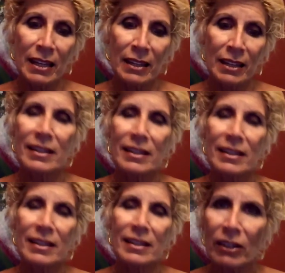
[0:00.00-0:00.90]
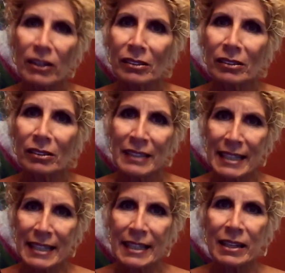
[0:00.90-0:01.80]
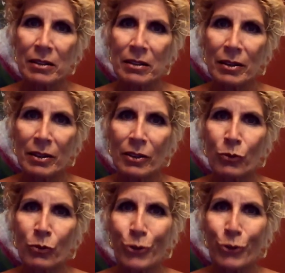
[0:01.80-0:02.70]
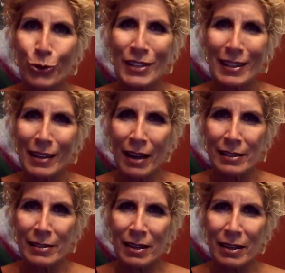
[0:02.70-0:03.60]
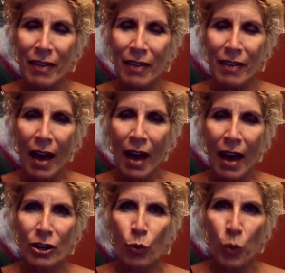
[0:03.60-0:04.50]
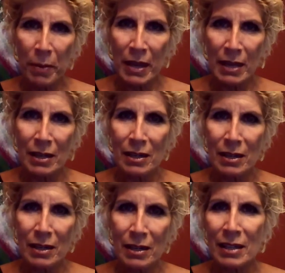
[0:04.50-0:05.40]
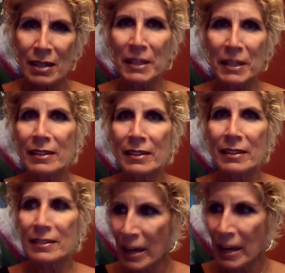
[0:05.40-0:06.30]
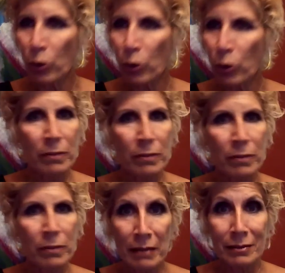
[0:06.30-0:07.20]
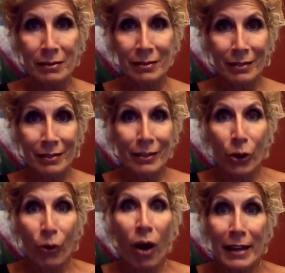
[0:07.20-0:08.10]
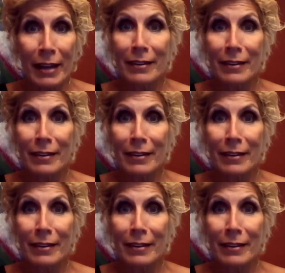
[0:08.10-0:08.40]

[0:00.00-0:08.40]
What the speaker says: the title, Lean In, refers to the idea that women need to be at the table with men, i.e. a